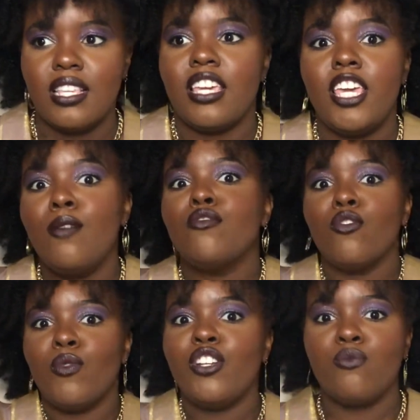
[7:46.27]
It keeps the
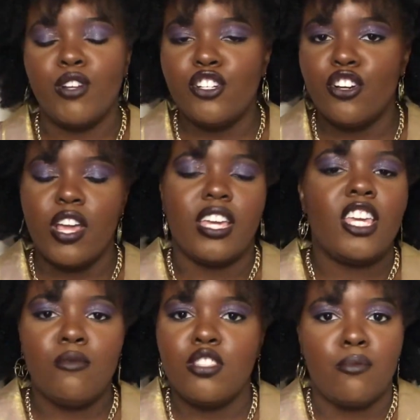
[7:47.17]
rich richer and
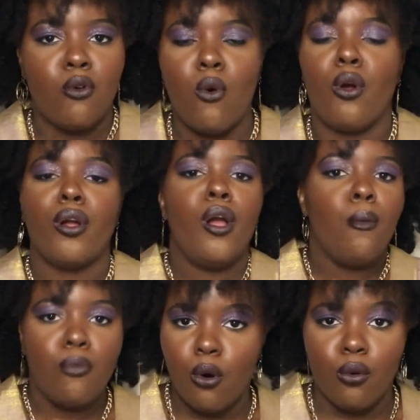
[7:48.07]
keeps the poor
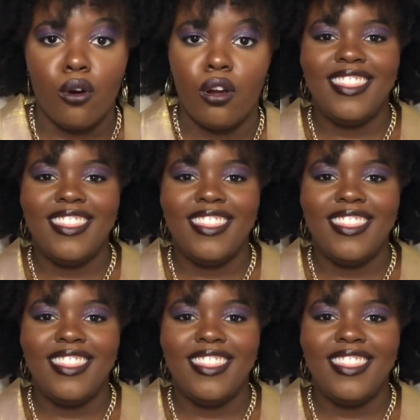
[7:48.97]
poorer.